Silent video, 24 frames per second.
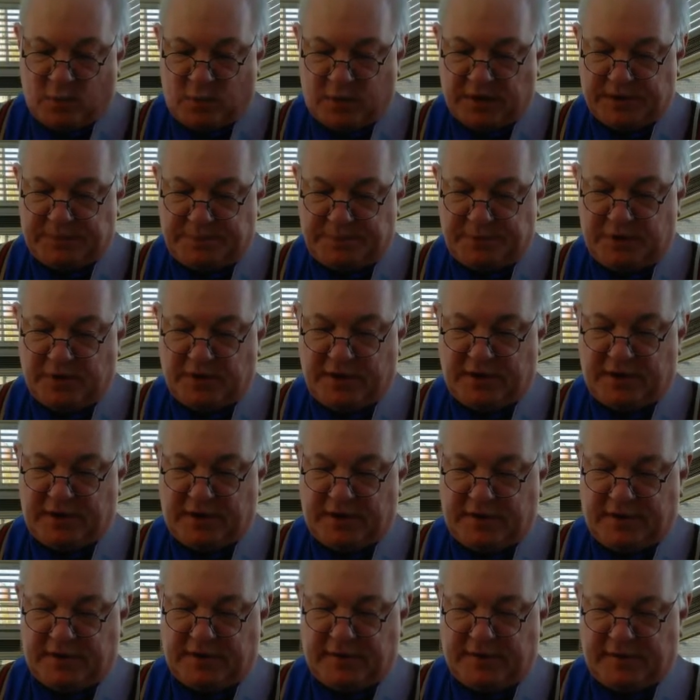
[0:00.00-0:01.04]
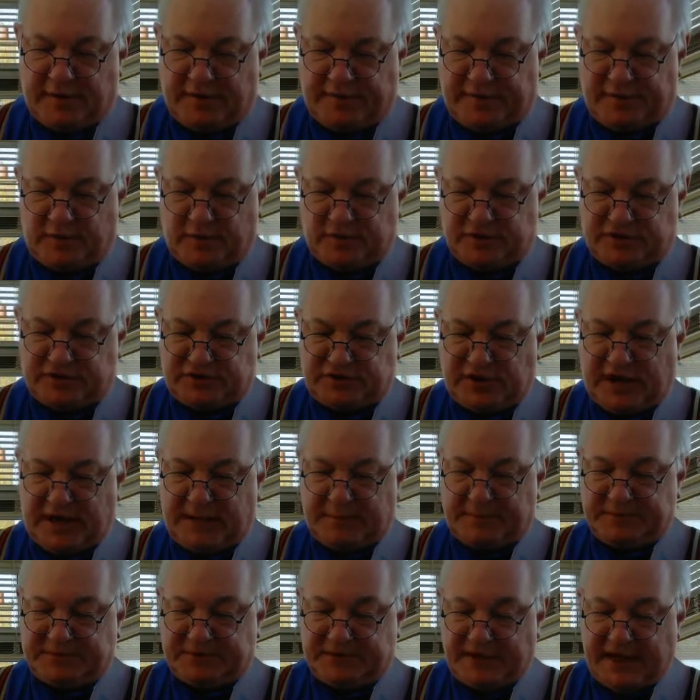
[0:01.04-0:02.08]
with beautiful
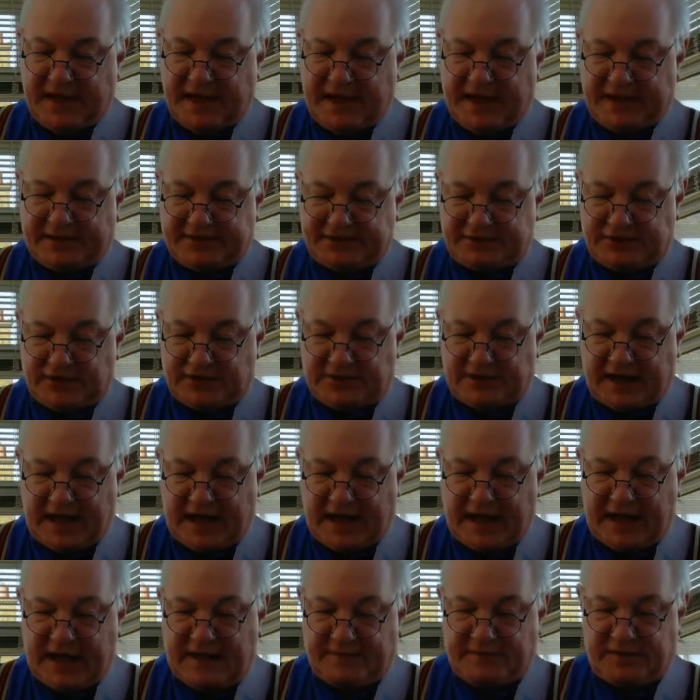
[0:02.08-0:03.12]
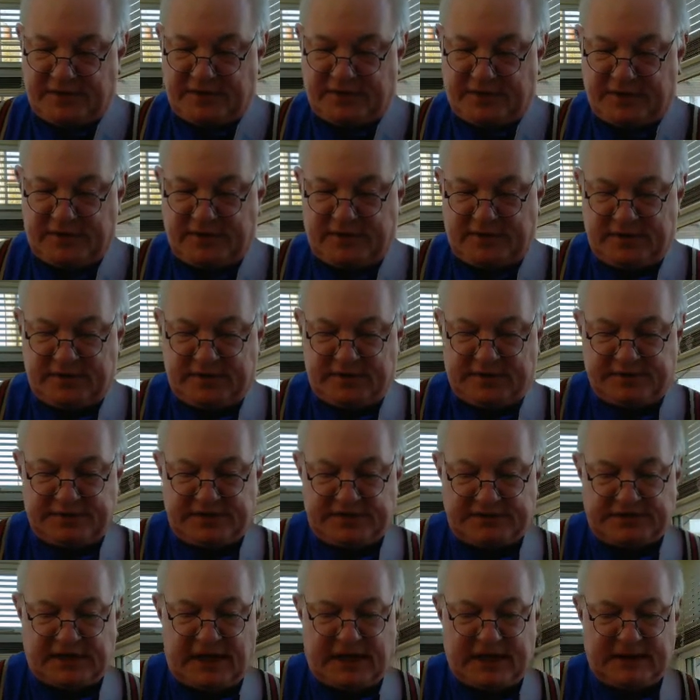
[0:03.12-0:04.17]
shapes nature never
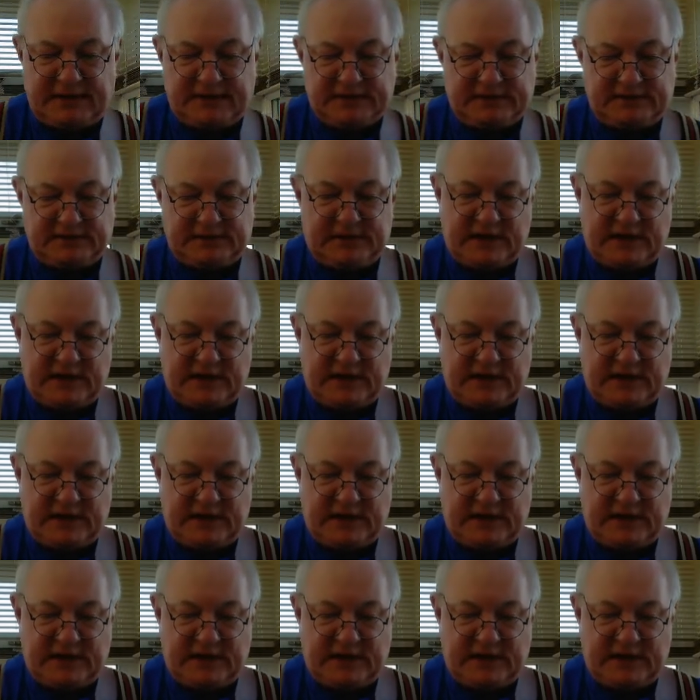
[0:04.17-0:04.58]
designed.